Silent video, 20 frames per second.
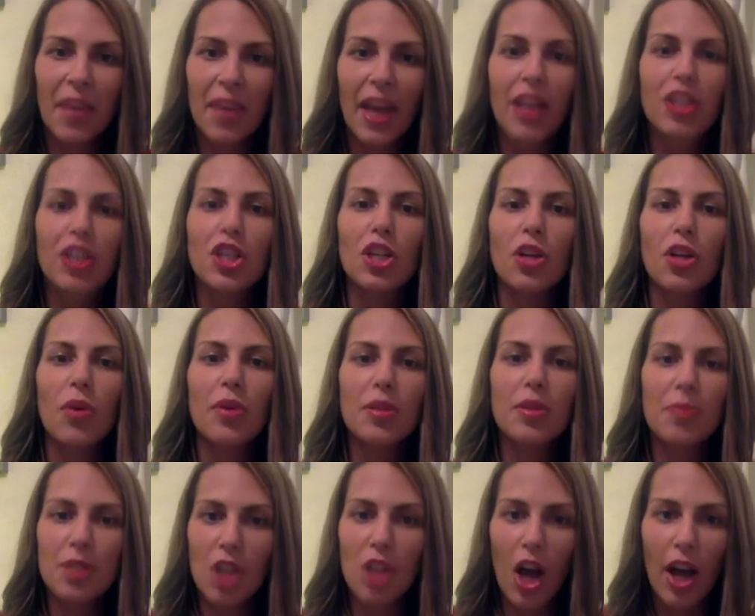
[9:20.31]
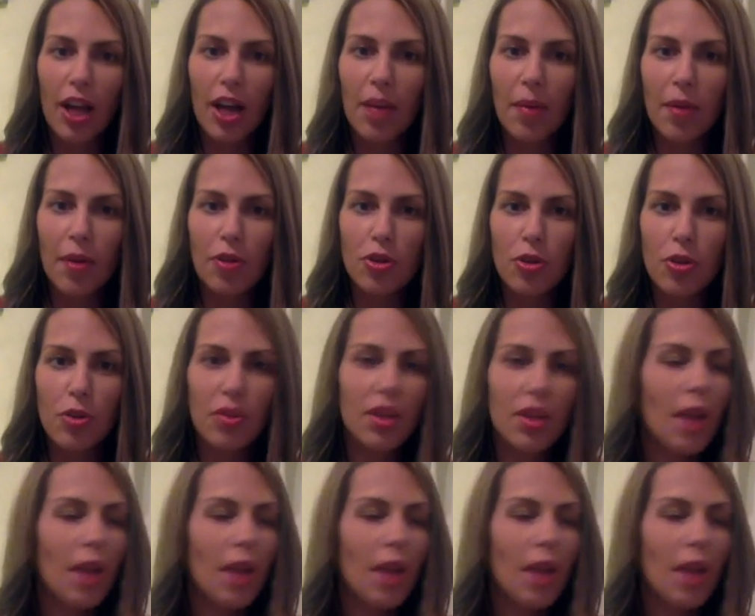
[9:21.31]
and she'd always be talking about truth.